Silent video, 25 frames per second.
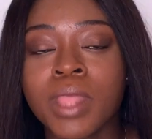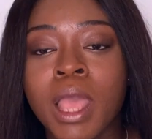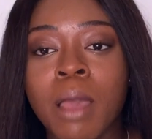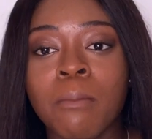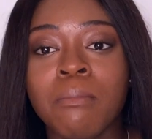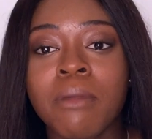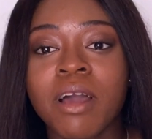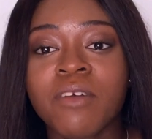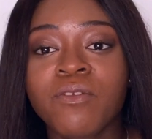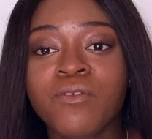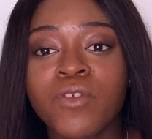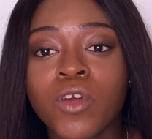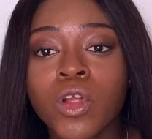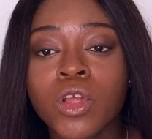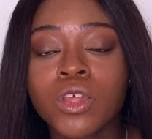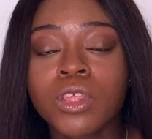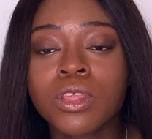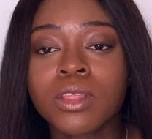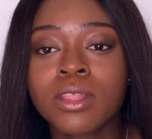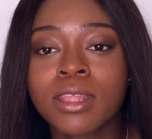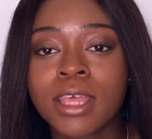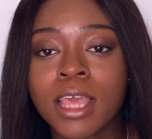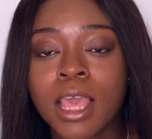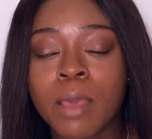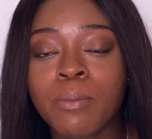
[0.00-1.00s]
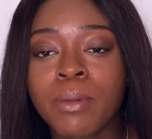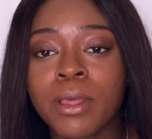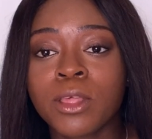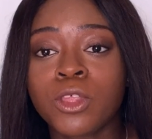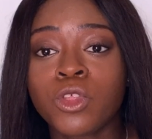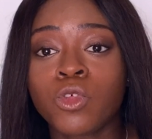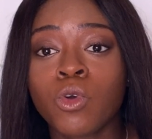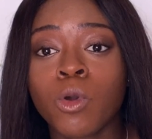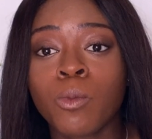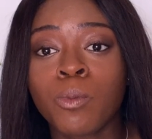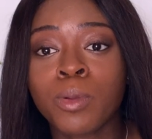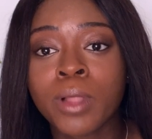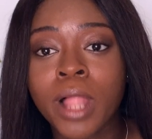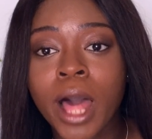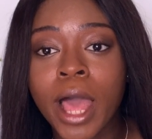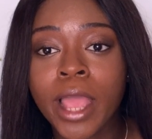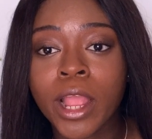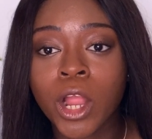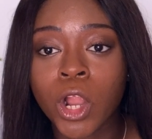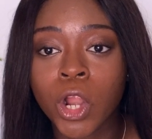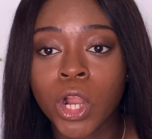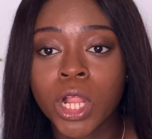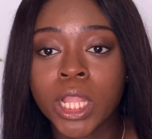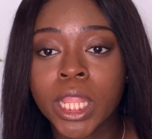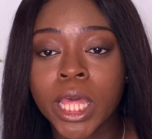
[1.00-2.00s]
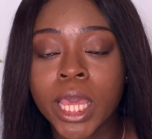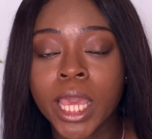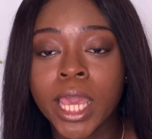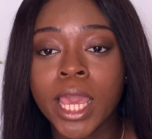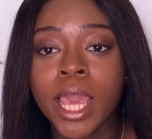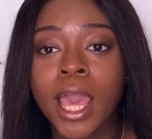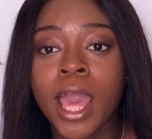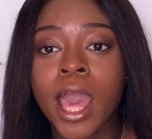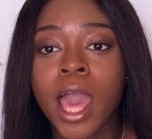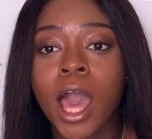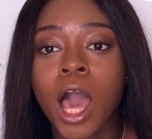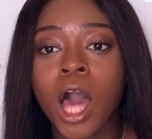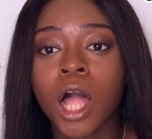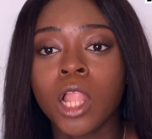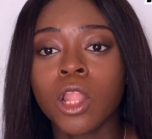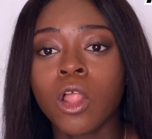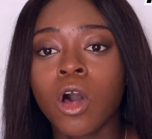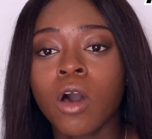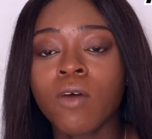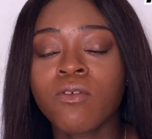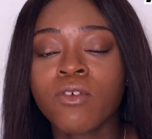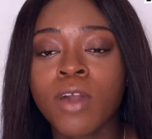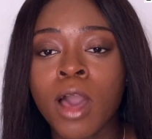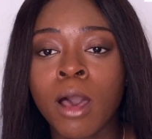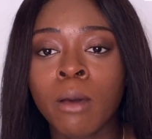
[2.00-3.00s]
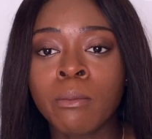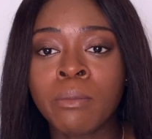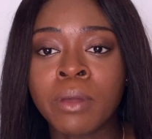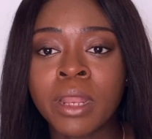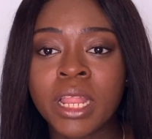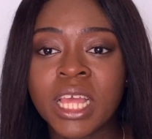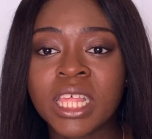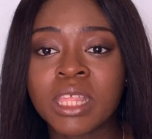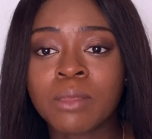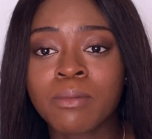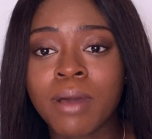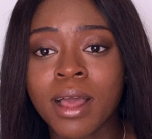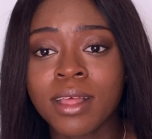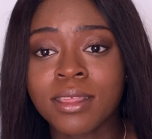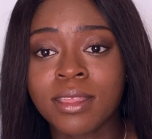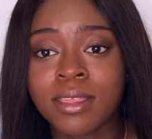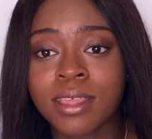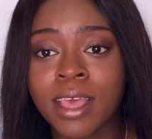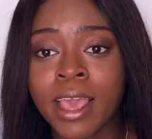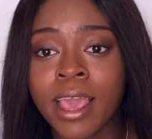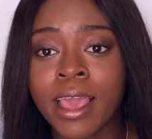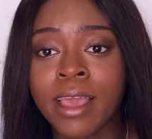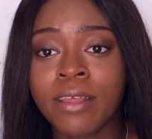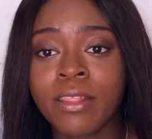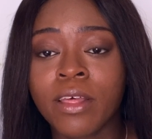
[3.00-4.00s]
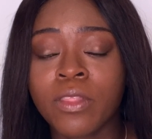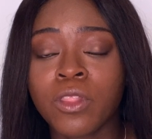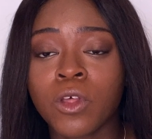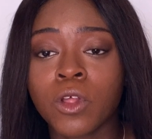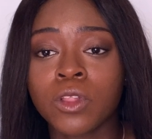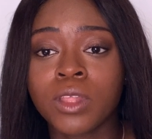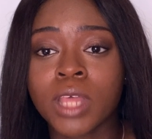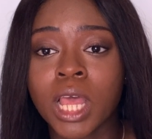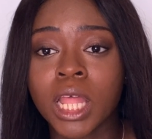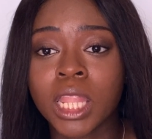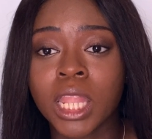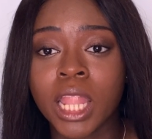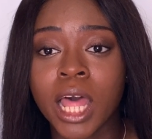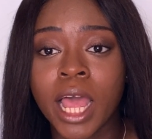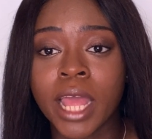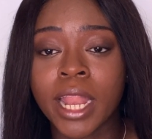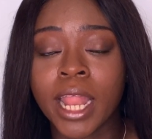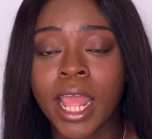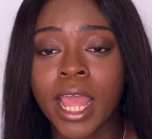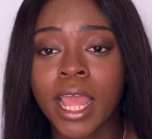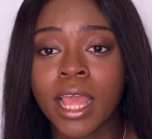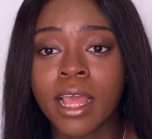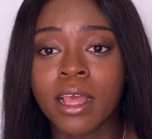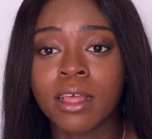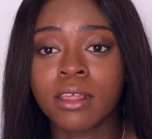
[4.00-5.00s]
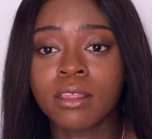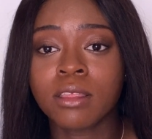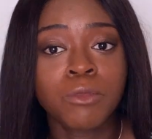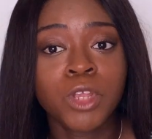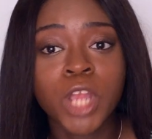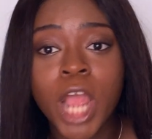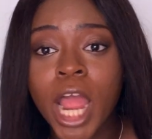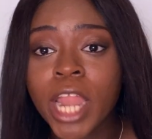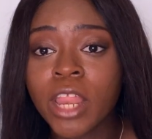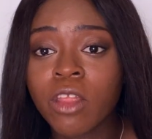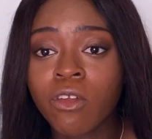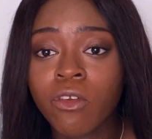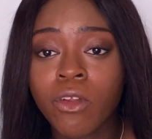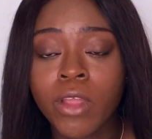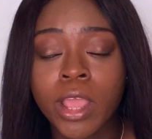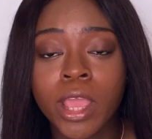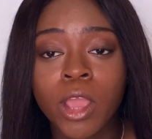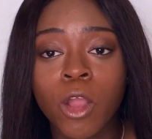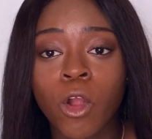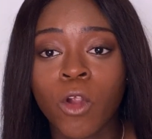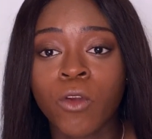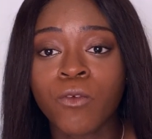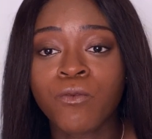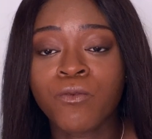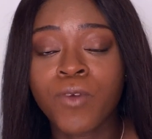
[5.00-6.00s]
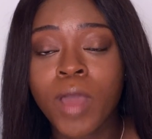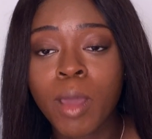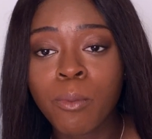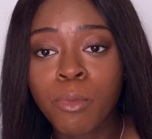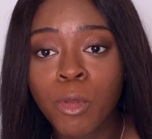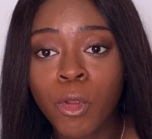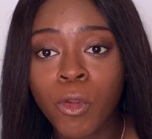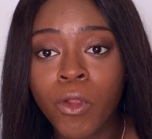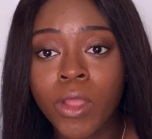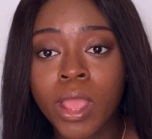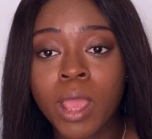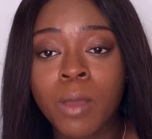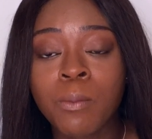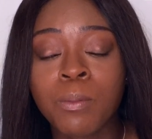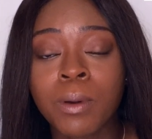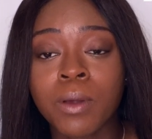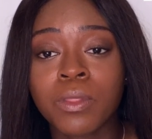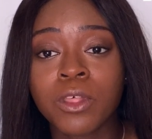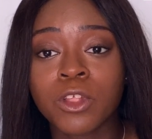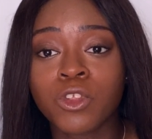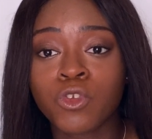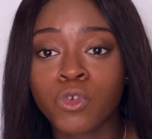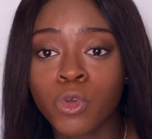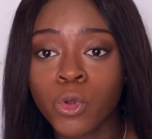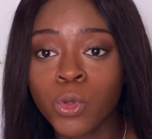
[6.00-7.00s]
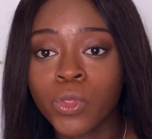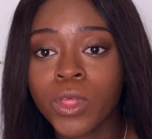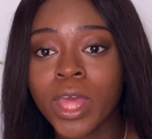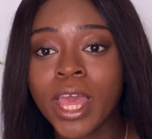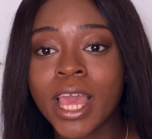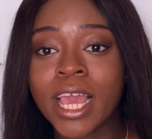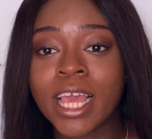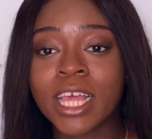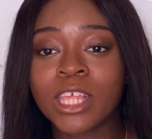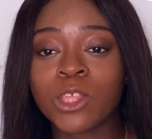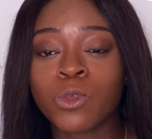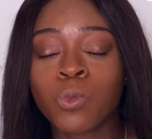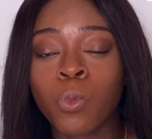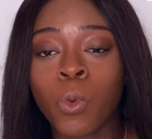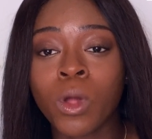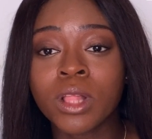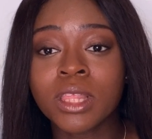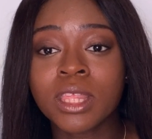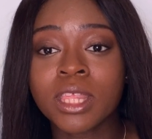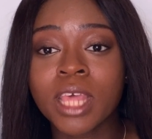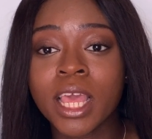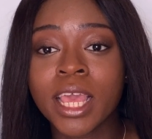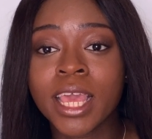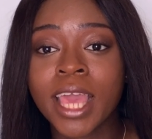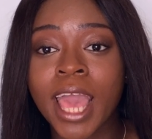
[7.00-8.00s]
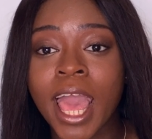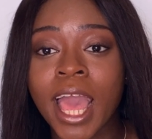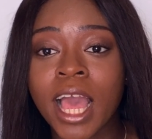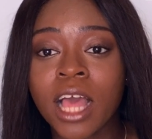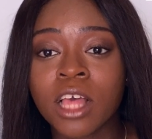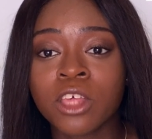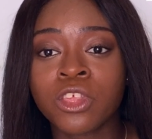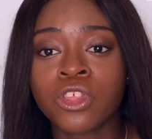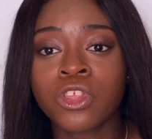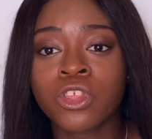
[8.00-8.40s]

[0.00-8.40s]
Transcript: My first tip is to apply early. A lot of companies might say that the deadline is January or February, but the truth is once they get a